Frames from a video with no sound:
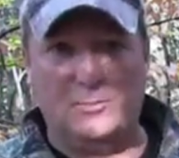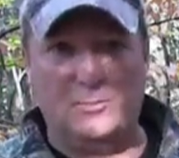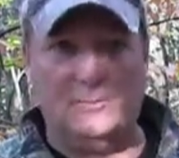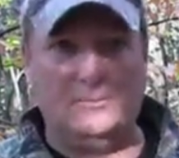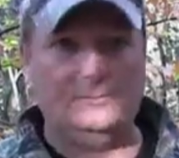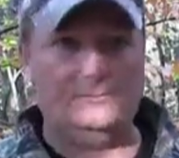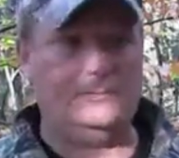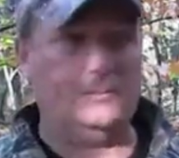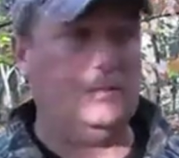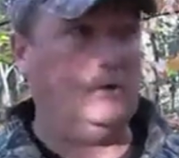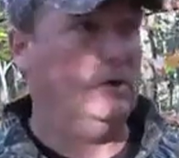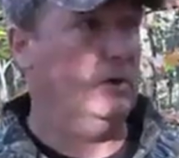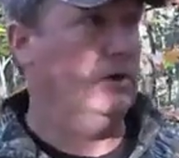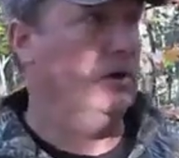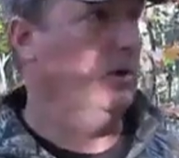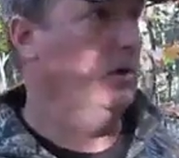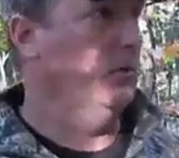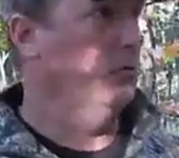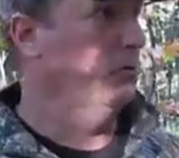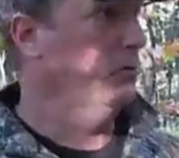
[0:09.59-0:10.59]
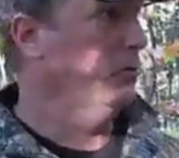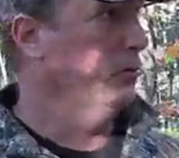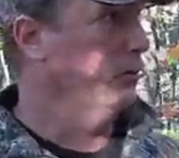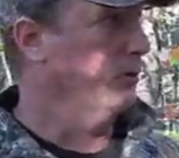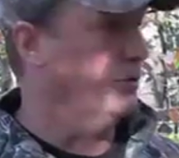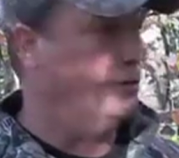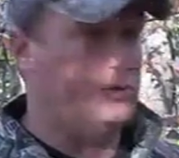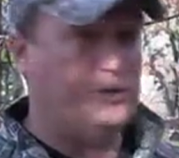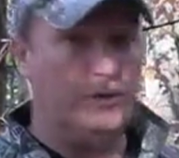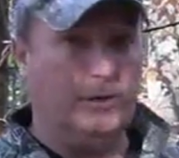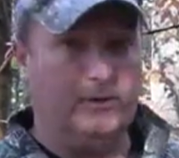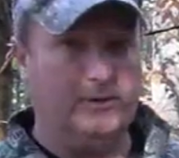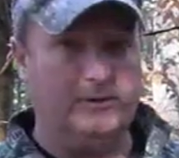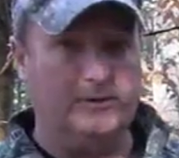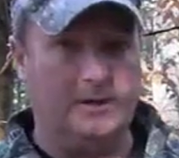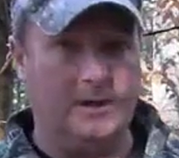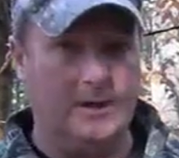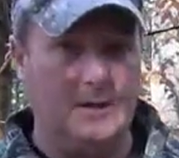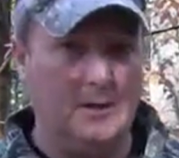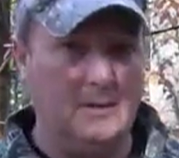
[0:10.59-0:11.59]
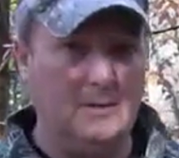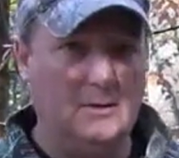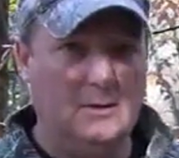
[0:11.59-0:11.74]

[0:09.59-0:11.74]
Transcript: We're going to show you today.